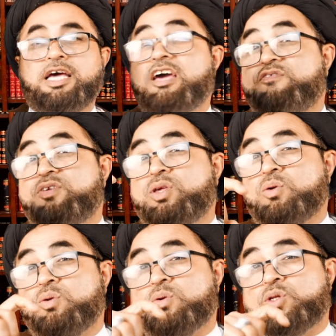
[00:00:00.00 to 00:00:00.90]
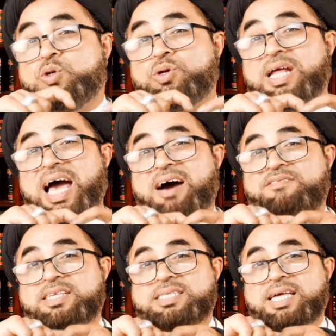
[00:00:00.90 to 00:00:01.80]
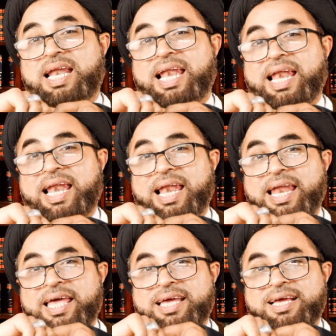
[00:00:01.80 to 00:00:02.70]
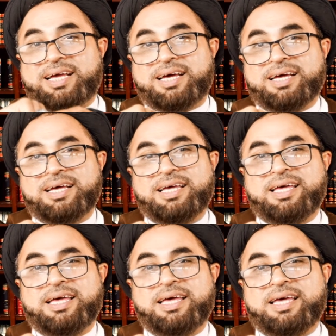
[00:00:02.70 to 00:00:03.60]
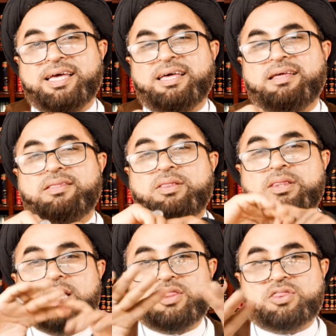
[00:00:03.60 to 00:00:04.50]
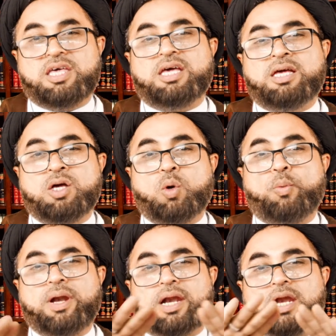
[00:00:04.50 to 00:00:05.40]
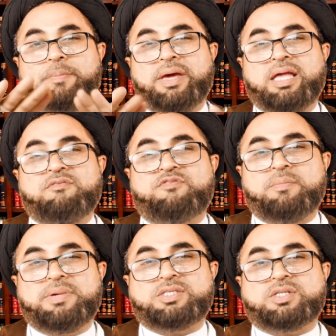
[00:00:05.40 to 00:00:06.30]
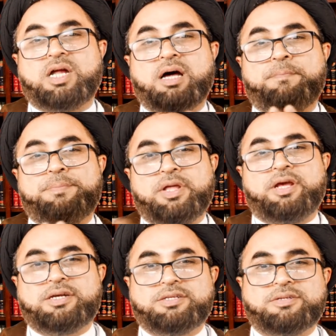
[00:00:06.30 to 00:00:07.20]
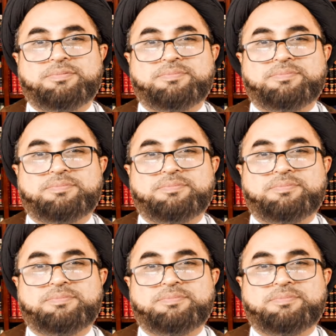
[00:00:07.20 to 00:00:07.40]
If you don't have this link, nothing will remain from Islam, period.